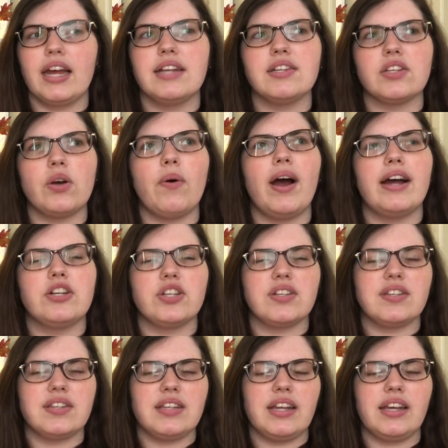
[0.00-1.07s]
And so I
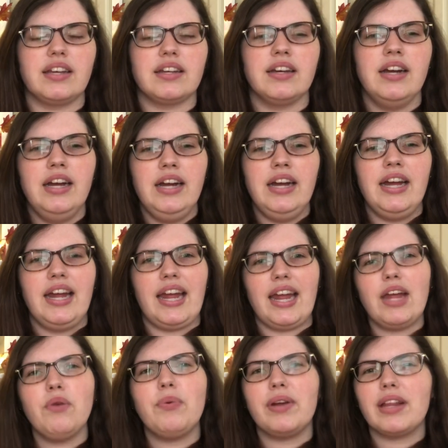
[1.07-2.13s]
just think
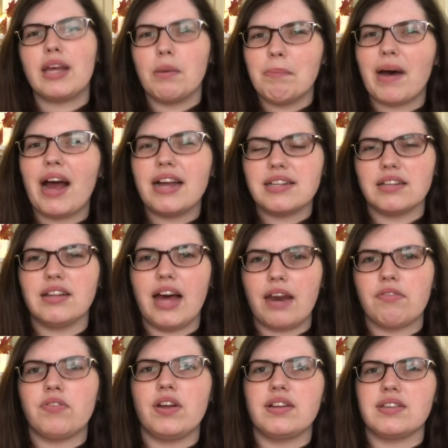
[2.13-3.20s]
he really combines a lot
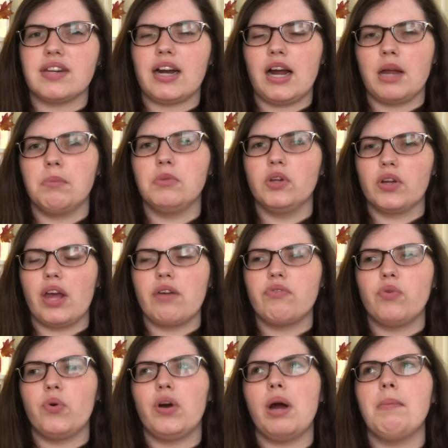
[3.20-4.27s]
of things that I am looking for.